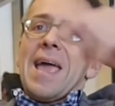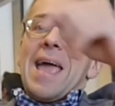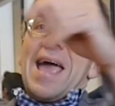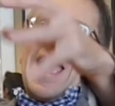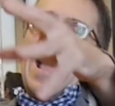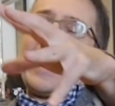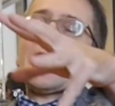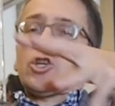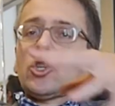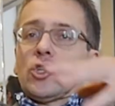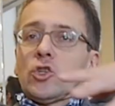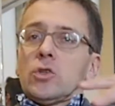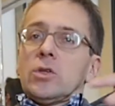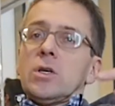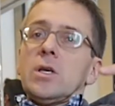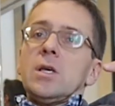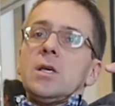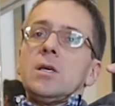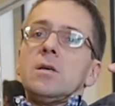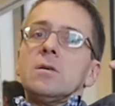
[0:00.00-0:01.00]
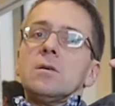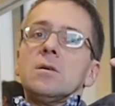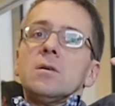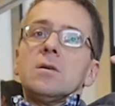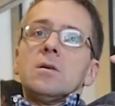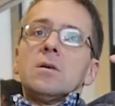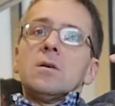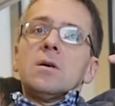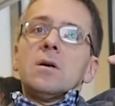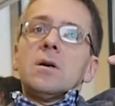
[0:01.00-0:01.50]
actually
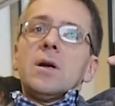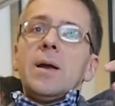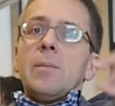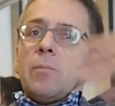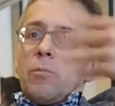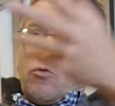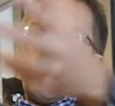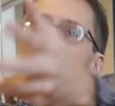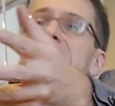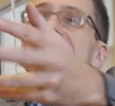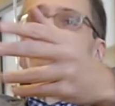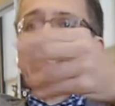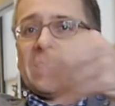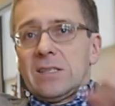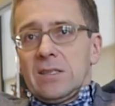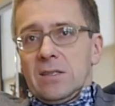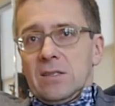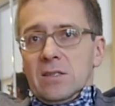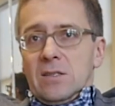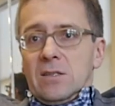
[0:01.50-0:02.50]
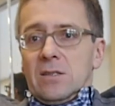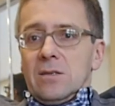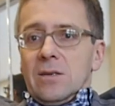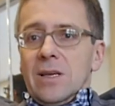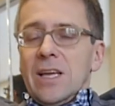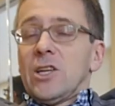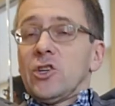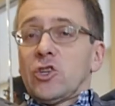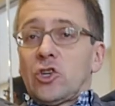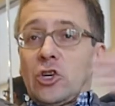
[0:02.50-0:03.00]
embraces
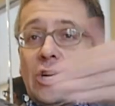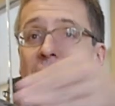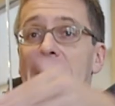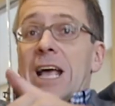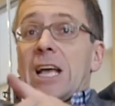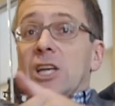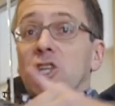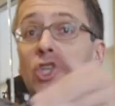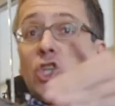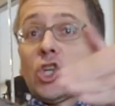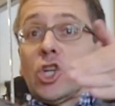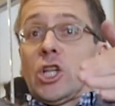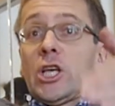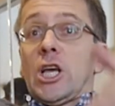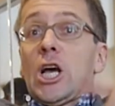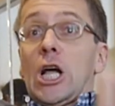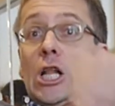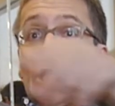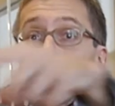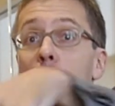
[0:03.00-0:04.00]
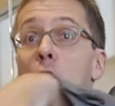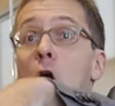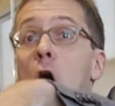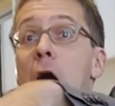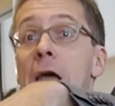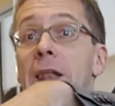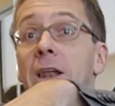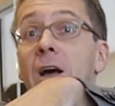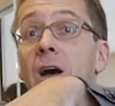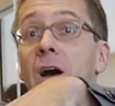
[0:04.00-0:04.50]
internationally a
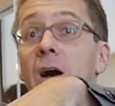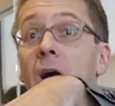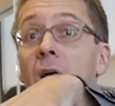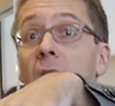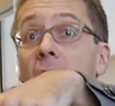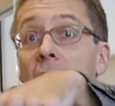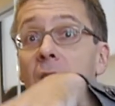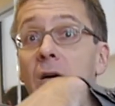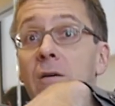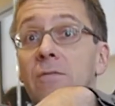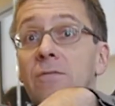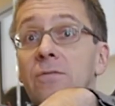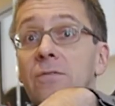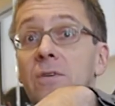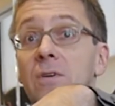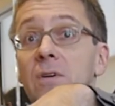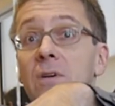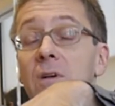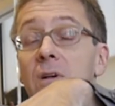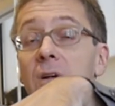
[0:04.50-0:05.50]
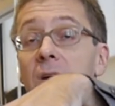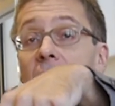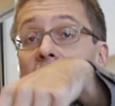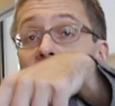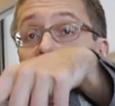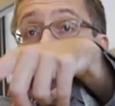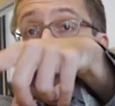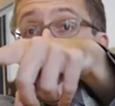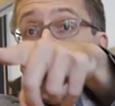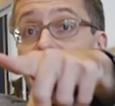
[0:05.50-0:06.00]
lot of
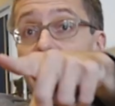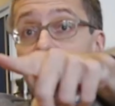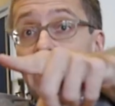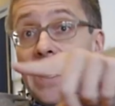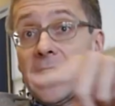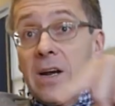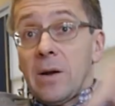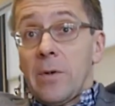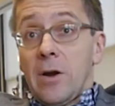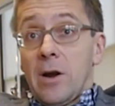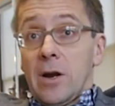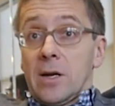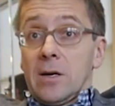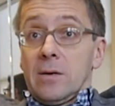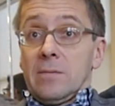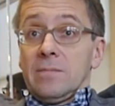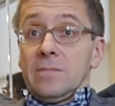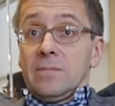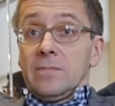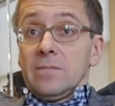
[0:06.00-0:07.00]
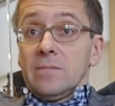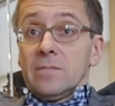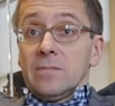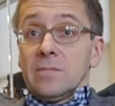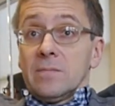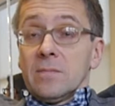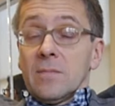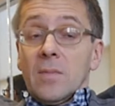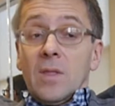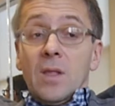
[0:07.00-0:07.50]
independent America.
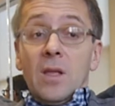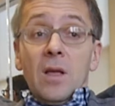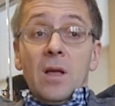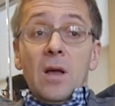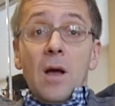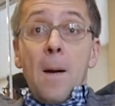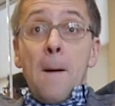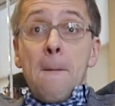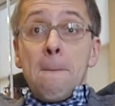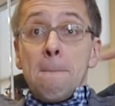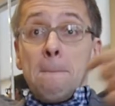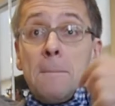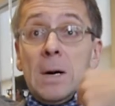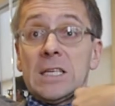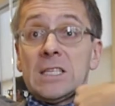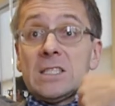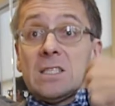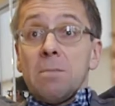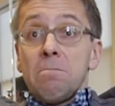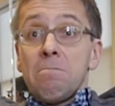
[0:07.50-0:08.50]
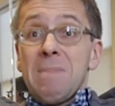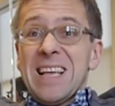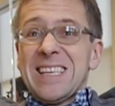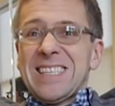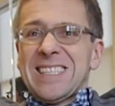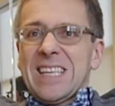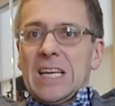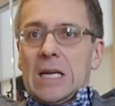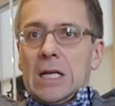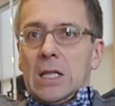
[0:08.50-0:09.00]
But
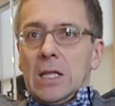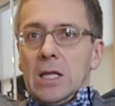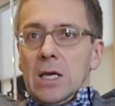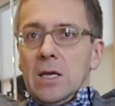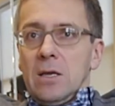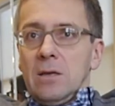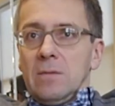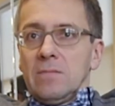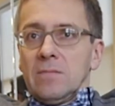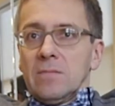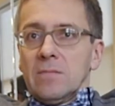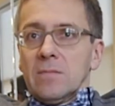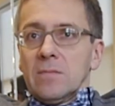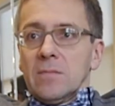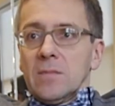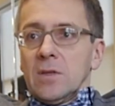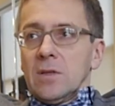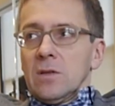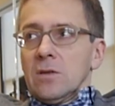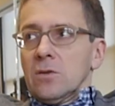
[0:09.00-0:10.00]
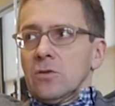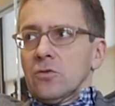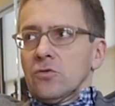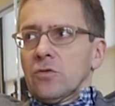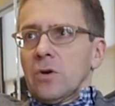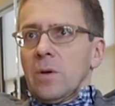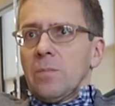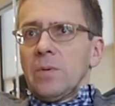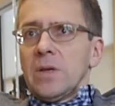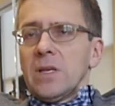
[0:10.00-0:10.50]
domestically,
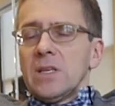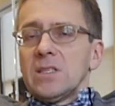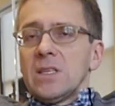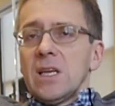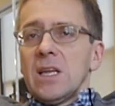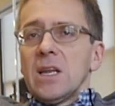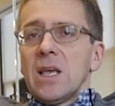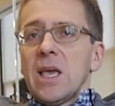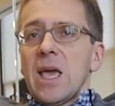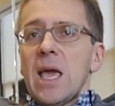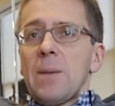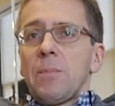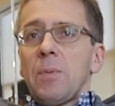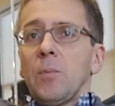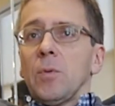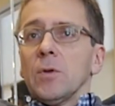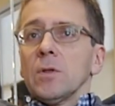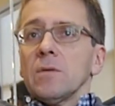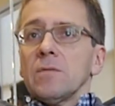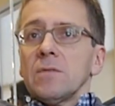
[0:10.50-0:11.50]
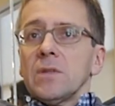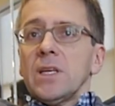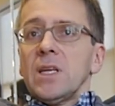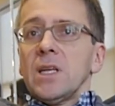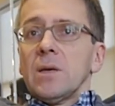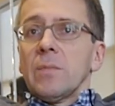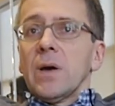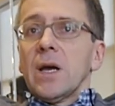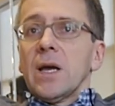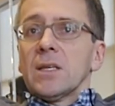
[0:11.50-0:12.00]
Trump is incapable of
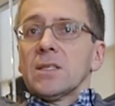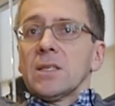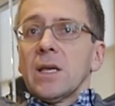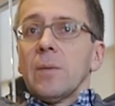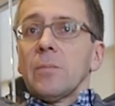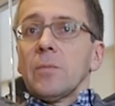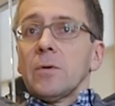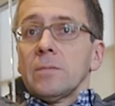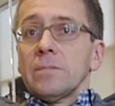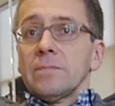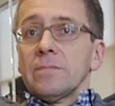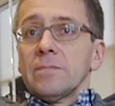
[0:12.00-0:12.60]
leading by example